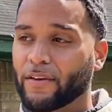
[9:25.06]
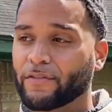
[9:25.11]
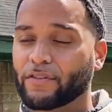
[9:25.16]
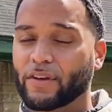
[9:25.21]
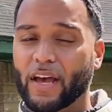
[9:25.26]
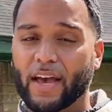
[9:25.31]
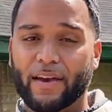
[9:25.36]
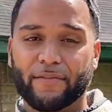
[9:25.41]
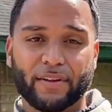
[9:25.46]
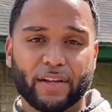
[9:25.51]
if
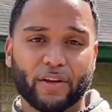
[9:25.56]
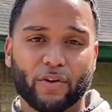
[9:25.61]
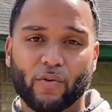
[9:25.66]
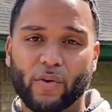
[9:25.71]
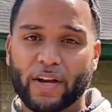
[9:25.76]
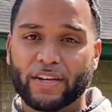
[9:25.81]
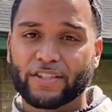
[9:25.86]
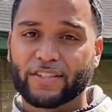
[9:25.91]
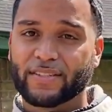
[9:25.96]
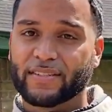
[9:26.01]
y'all have any
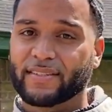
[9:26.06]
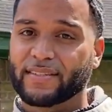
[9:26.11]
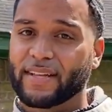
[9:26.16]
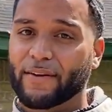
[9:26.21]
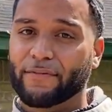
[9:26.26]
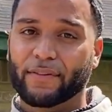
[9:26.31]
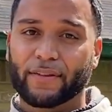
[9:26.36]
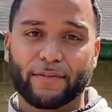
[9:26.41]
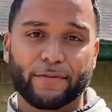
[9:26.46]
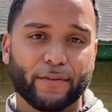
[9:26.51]
questions,
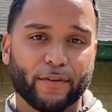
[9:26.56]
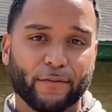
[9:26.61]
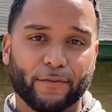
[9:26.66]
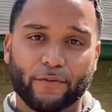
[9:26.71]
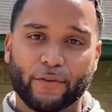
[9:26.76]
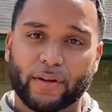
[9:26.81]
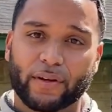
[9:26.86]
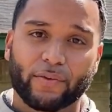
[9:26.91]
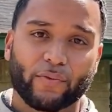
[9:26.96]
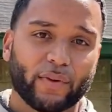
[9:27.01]
definitely feel
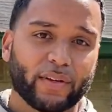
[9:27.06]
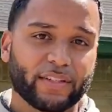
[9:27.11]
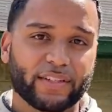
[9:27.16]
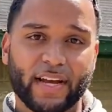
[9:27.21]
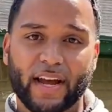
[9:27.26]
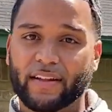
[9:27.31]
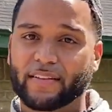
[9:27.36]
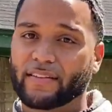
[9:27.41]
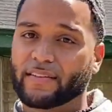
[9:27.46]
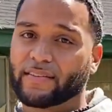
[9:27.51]
free to reach
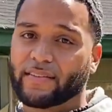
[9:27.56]
out to